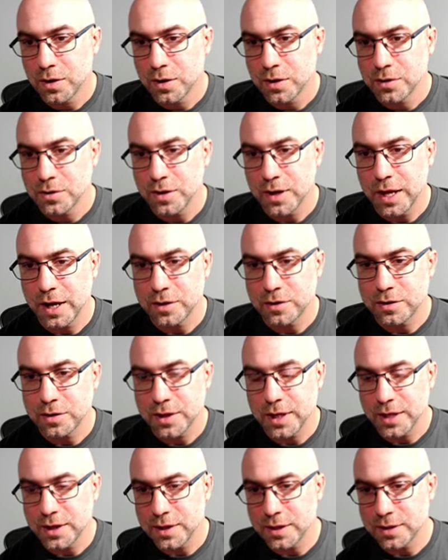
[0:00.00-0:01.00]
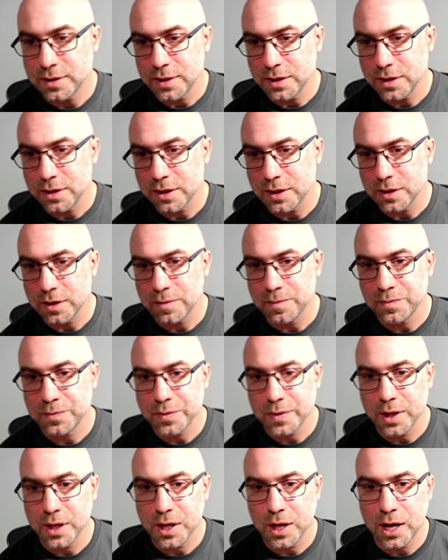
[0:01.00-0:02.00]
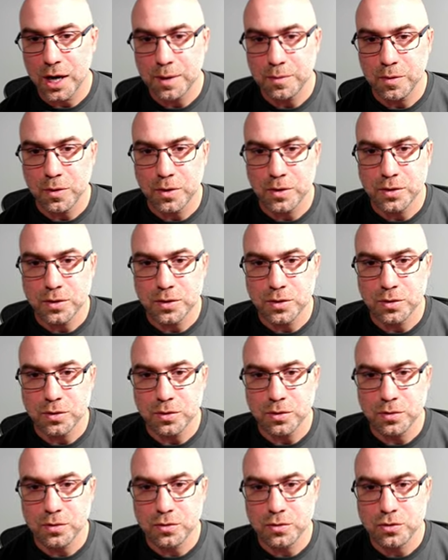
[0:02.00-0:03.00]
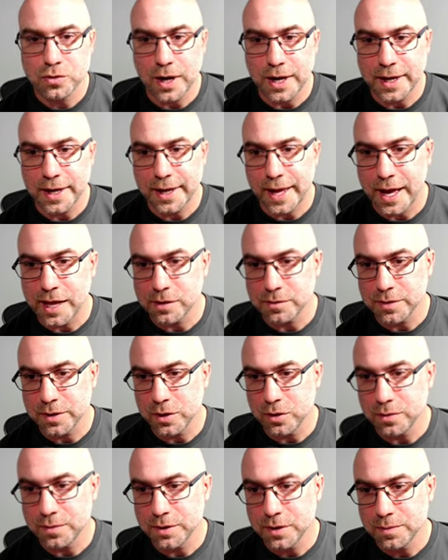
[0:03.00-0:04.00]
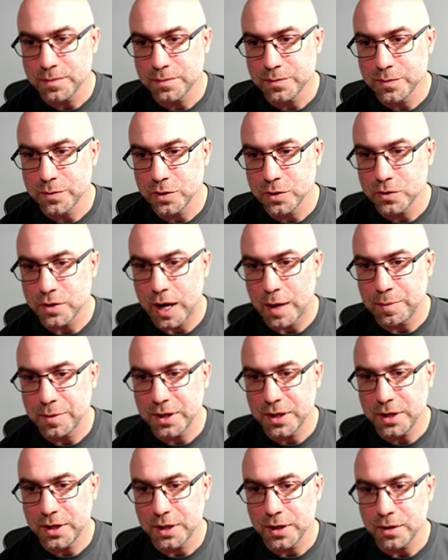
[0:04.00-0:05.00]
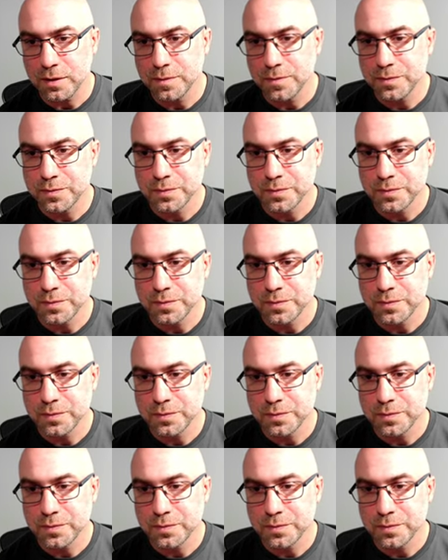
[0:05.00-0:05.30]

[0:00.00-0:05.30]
So now to get this in here, I'm going to drag a gallery over, drop it in here